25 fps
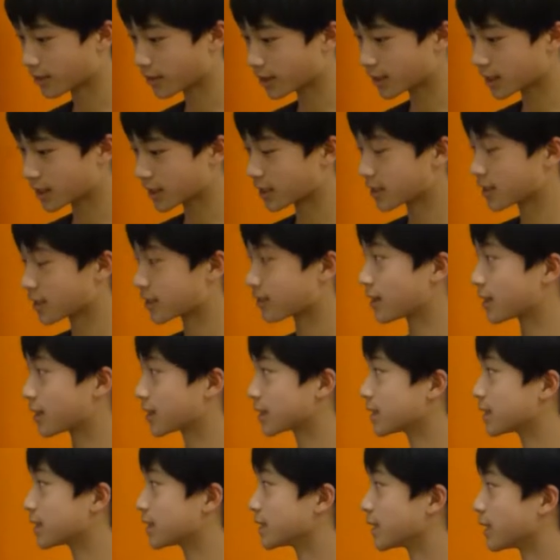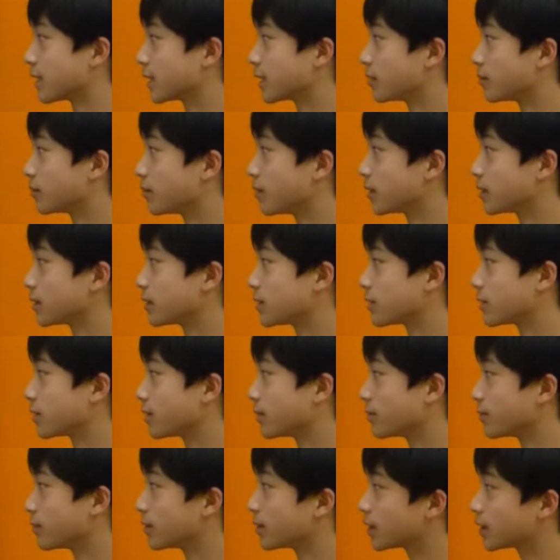Everything interacts inside the
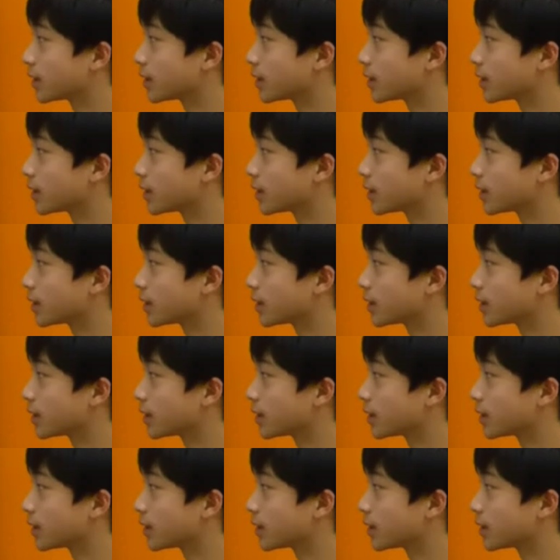bloodstream.